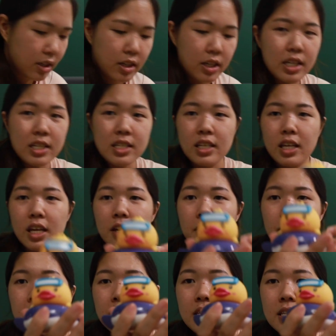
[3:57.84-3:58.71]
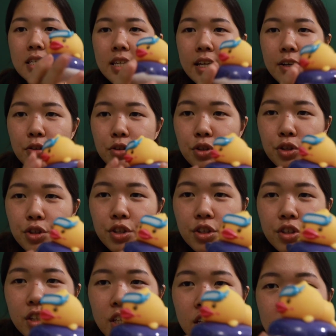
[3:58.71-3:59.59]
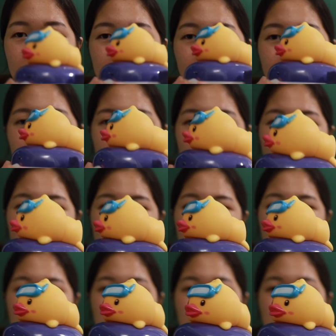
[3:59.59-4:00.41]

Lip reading: this came as a set also. So this is another